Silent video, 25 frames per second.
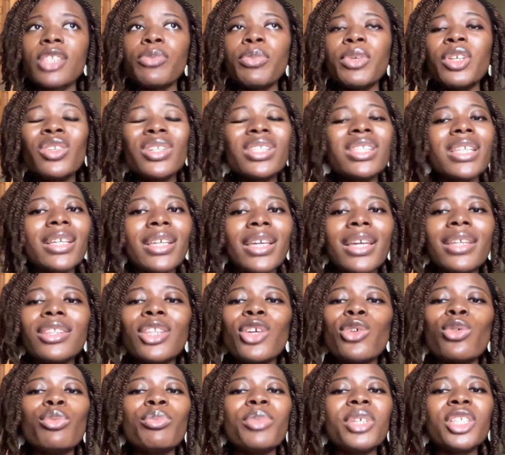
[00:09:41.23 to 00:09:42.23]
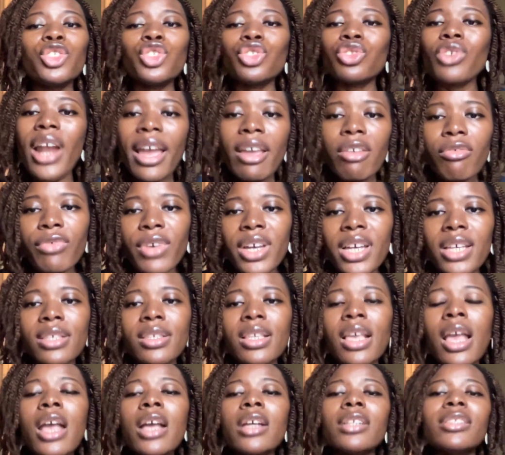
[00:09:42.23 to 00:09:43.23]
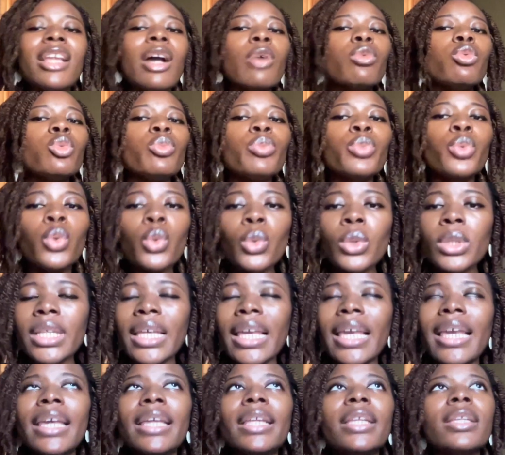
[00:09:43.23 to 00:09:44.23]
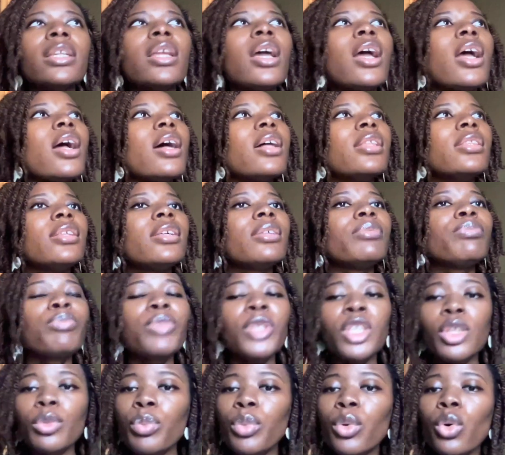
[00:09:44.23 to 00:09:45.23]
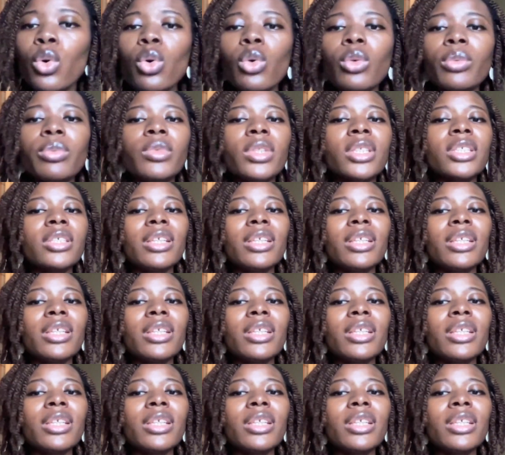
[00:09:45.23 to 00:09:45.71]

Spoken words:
because again, there will be drivers that will pull in people,